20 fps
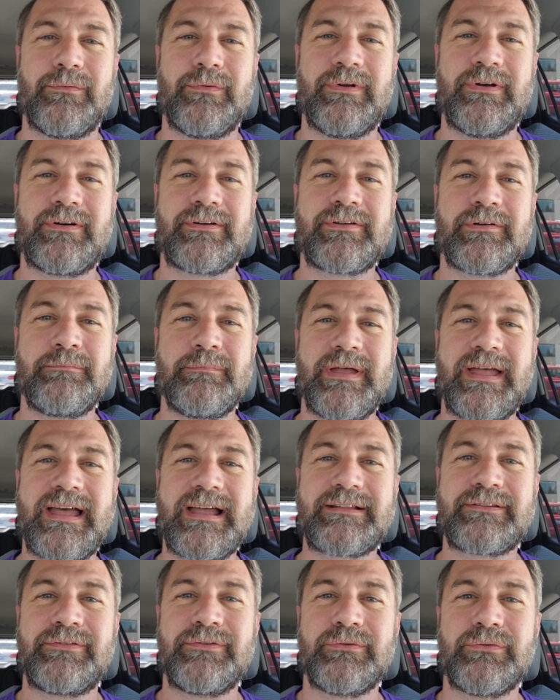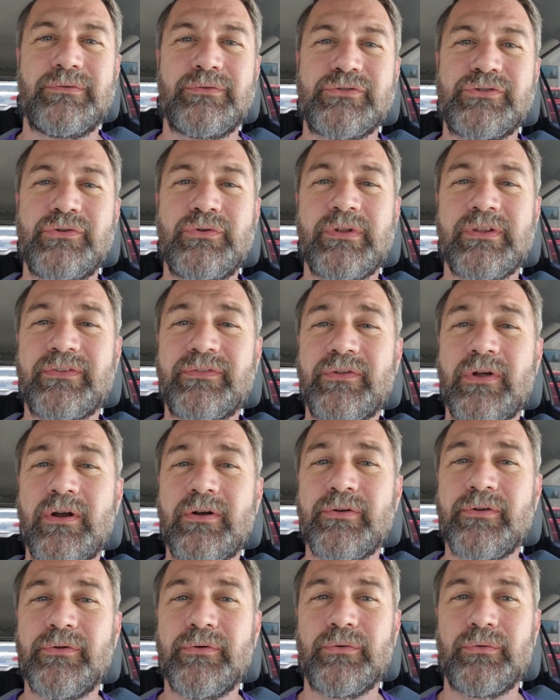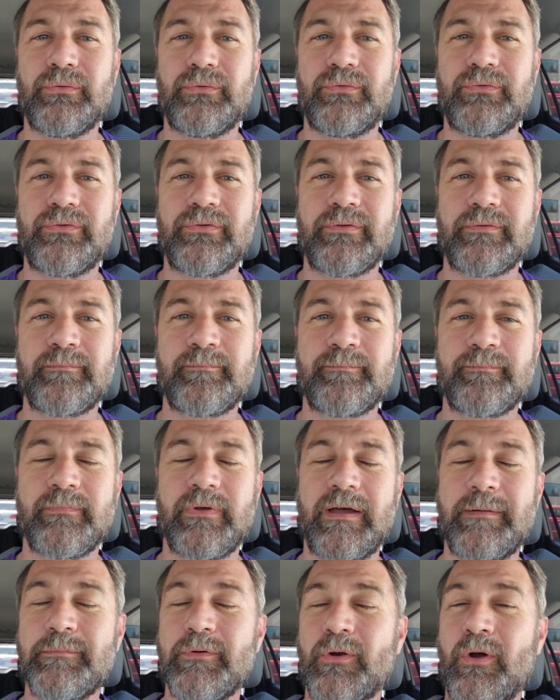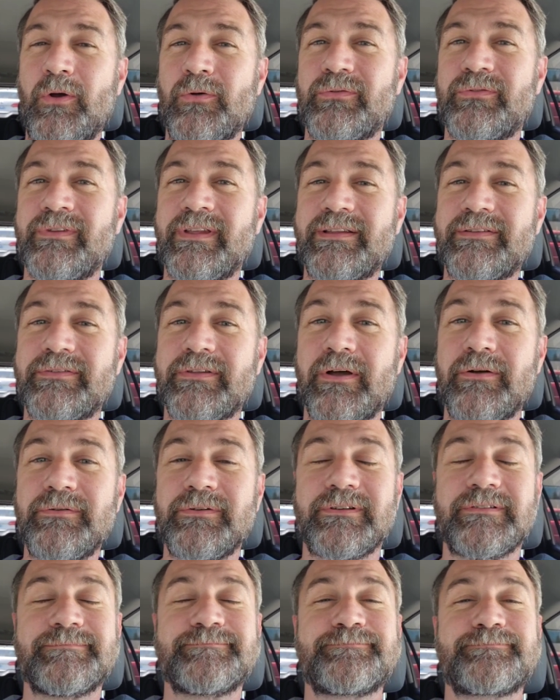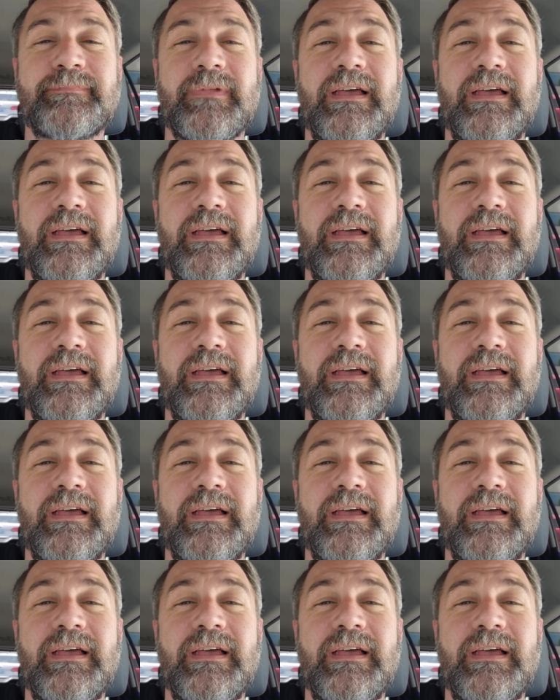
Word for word: Welcome back to Shooting Star News. I'm your host, Nic Scogna.